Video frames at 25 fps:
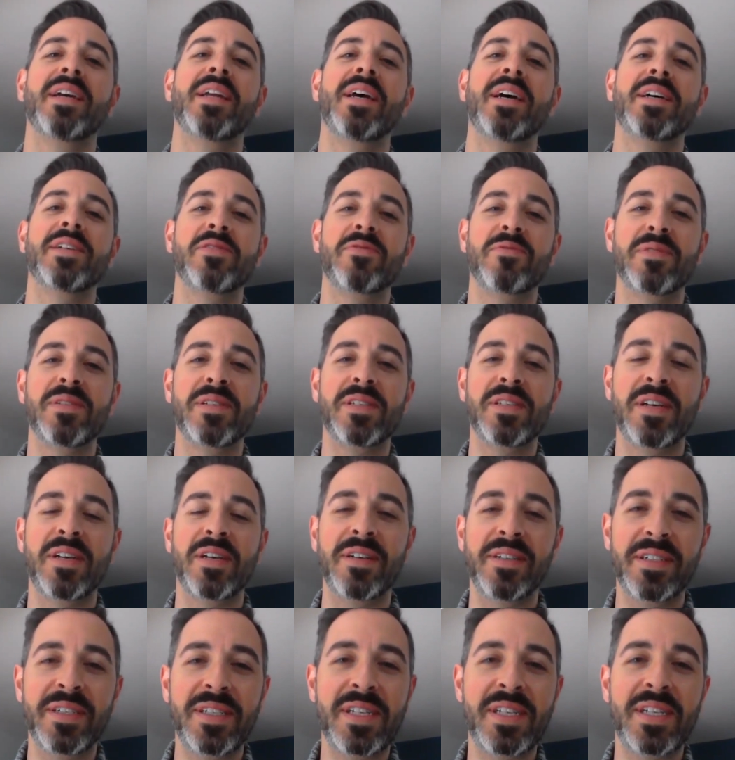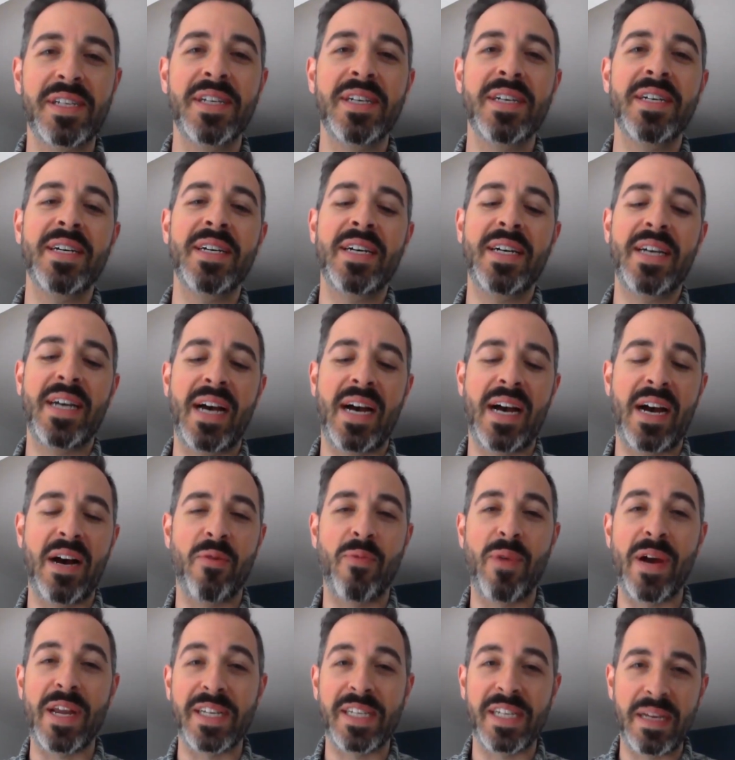and as a result
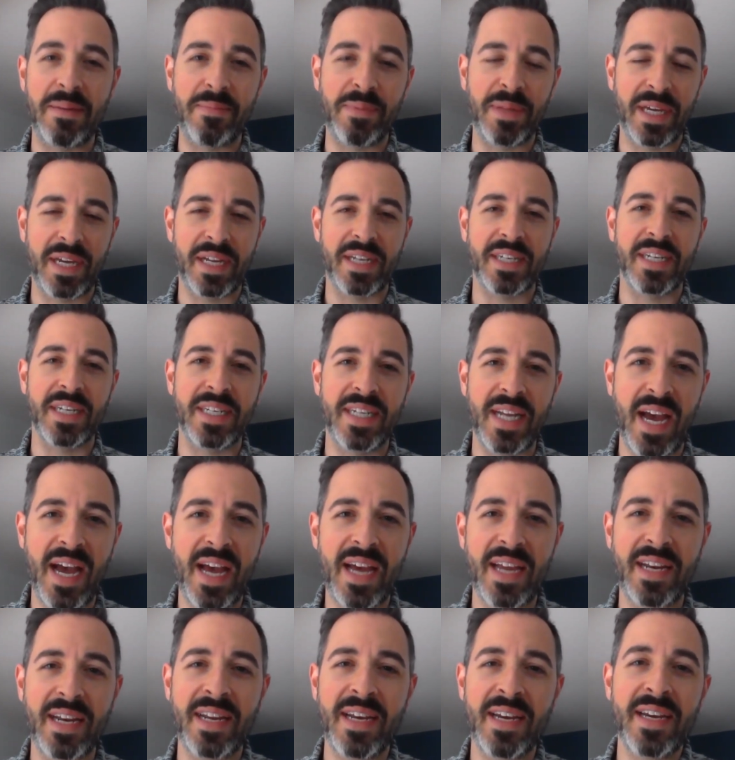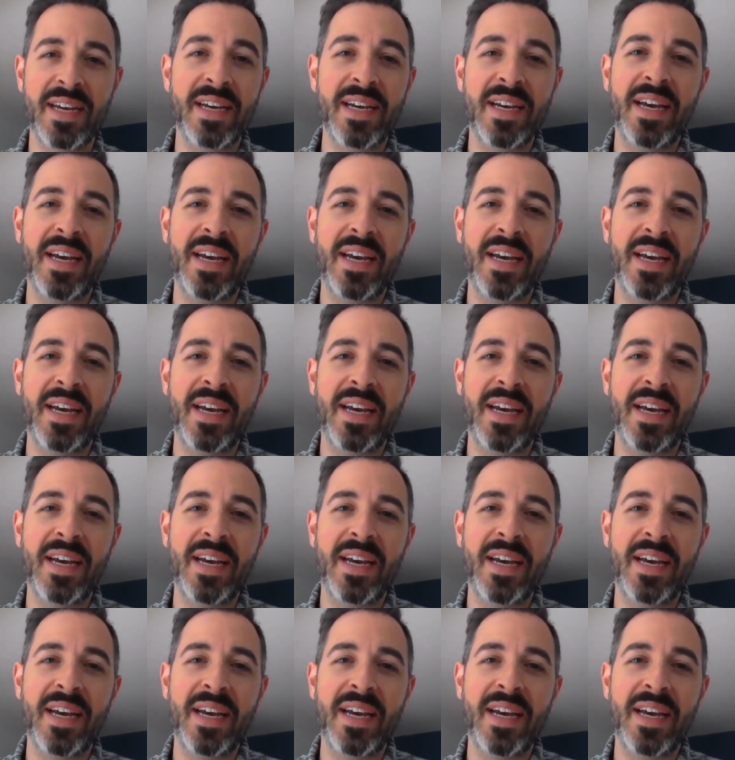went deeply into debt.